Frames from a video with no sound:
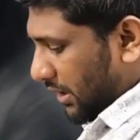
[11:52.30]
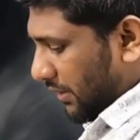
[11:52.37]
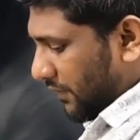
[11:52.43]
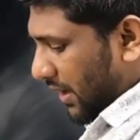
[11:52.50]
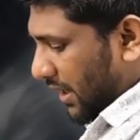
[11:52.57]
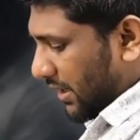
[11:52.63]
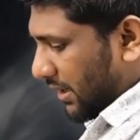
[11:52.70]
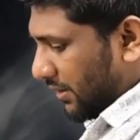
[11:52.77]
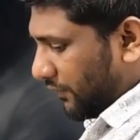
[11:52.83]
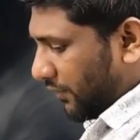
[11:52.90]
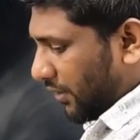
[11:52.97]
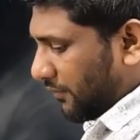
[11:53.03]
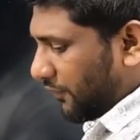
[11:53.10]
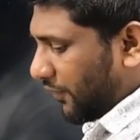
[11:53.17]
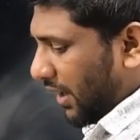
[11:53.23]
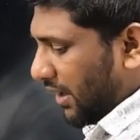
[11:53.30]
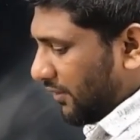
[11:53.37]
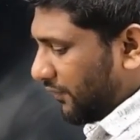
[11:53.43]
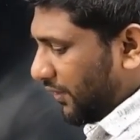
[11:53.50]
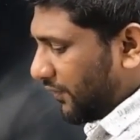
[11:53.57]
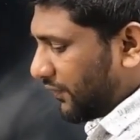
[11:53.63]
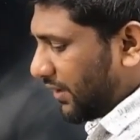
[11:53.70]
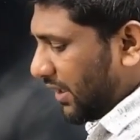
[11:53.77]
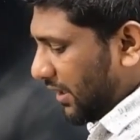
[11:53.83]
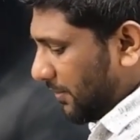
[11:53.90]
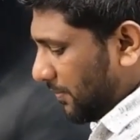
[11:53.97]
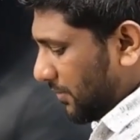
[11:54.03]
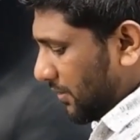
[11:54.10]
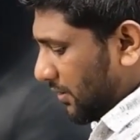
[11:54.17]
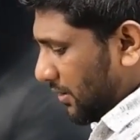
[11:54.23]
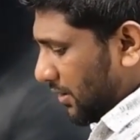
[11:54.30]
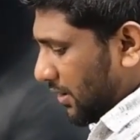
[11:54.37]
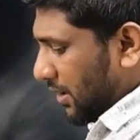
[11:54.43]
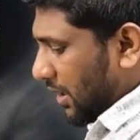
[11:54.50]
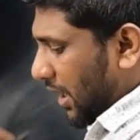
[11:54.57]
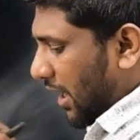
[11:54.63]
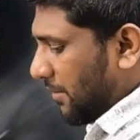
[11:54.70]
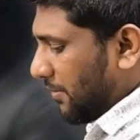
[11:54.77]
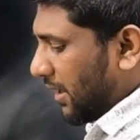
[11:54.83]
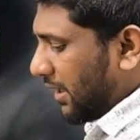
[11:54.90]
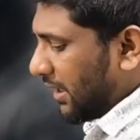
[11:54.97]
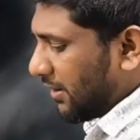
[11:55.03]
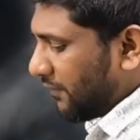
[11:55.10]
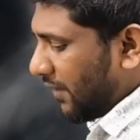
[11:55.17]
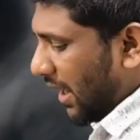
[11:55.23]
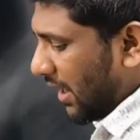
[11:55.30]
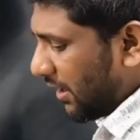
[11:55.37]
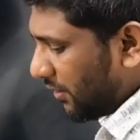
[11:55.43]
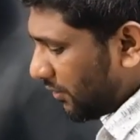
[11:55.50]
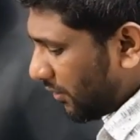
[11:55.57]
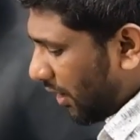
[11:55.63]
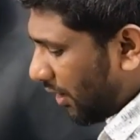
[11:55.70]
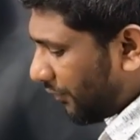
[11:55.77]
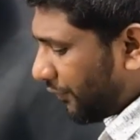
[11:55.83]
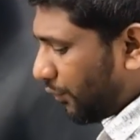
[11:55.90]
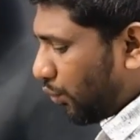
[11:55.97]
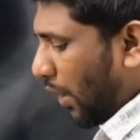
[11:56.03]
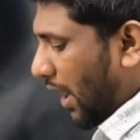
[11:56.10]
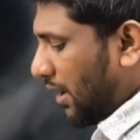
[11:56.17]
divided from 550. I am getting a value of